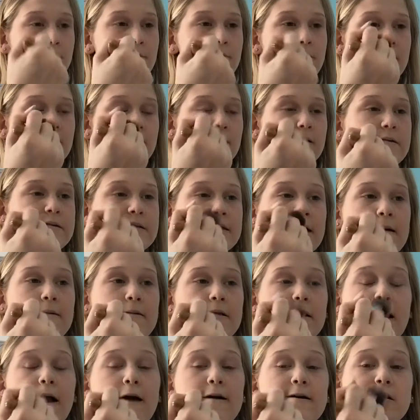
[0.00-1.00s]
because I
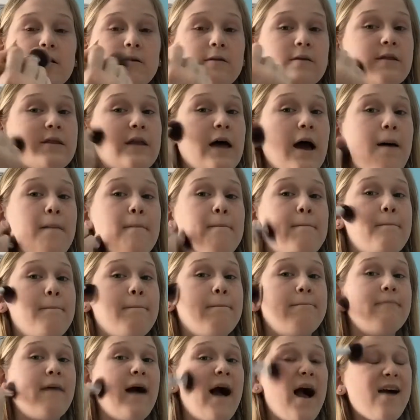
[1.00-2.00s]
like that
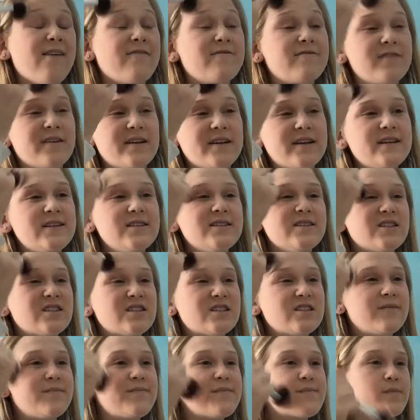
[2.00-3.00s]
matte
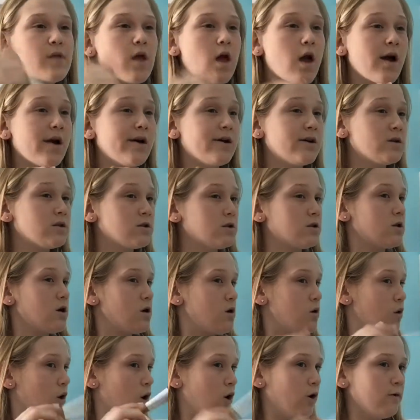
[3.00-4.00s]
finish.
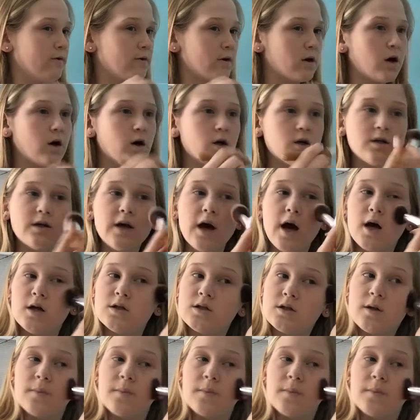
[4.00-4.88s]
So overall, yes,